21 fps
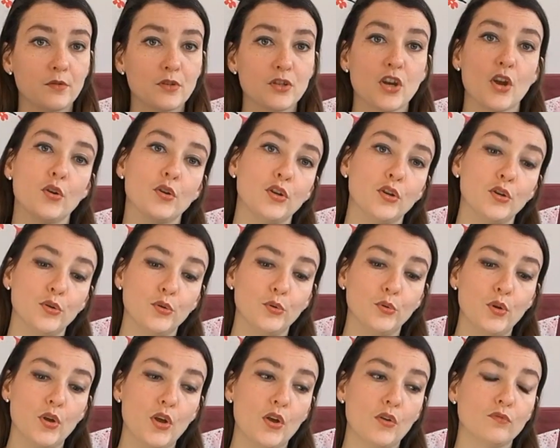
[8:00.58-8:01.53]
show
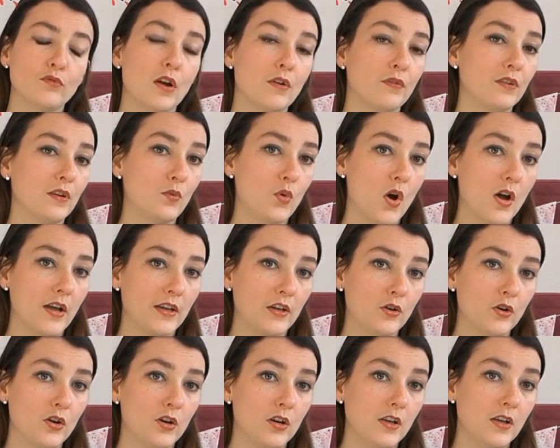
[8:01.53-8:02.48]
you roughly what I
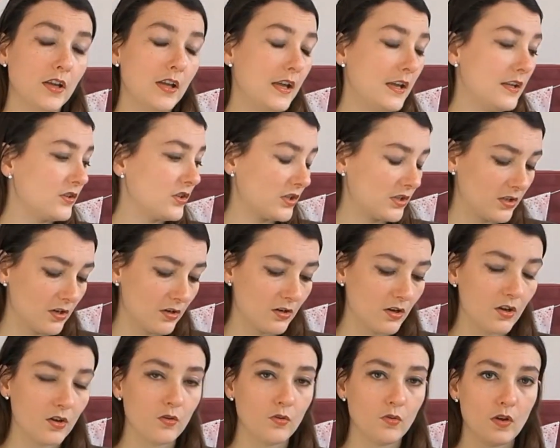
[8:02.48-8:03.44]
got. Just so you
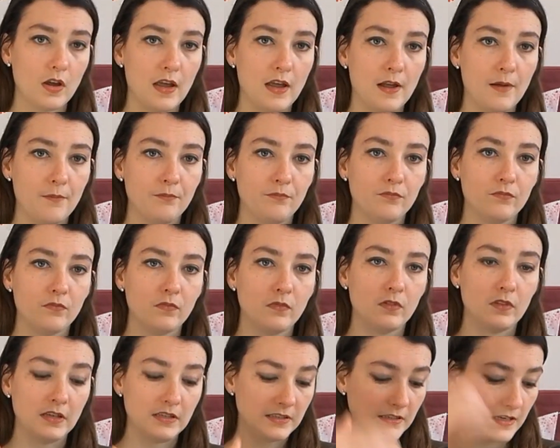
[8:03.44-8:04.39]
know,
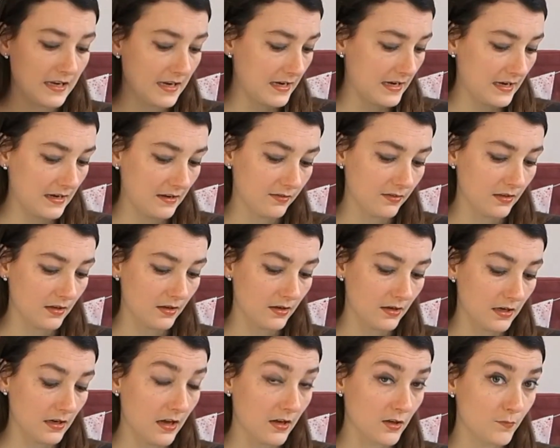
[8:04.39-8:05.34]
this year
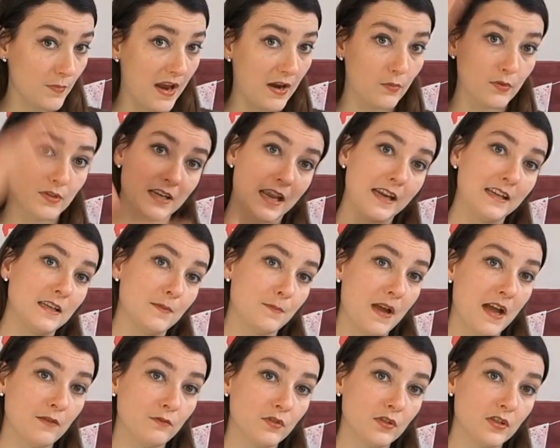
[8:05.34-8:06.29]
the large bag was £80,
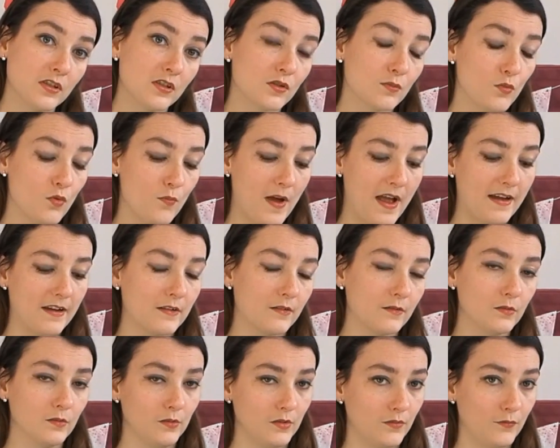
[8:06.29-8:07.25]
small bag
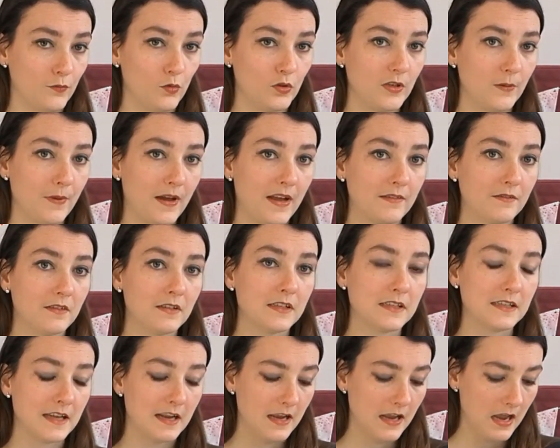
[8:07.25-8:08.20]
was
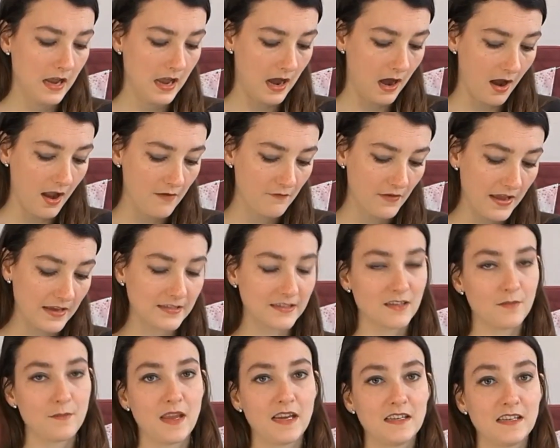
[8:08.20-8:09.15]
£40. I have
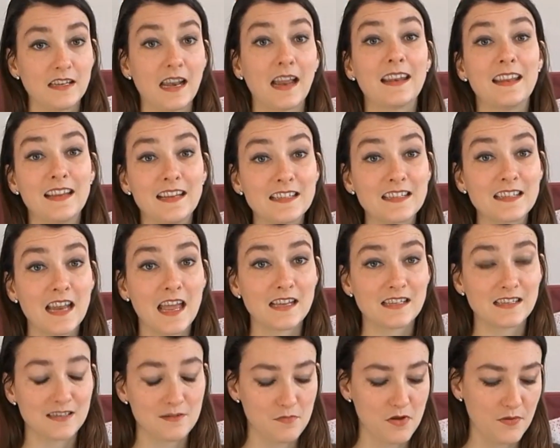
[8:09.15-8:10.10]
estimated, and it is an
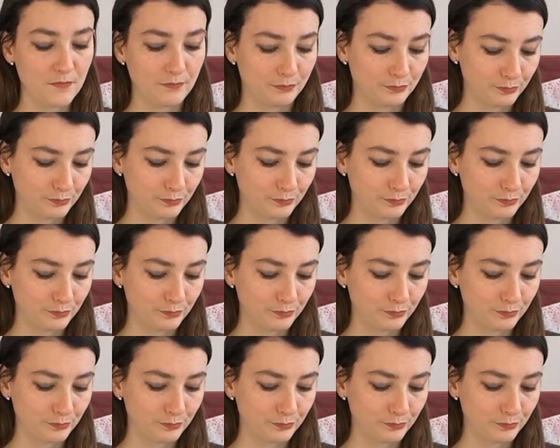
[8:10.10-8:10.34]
estimate,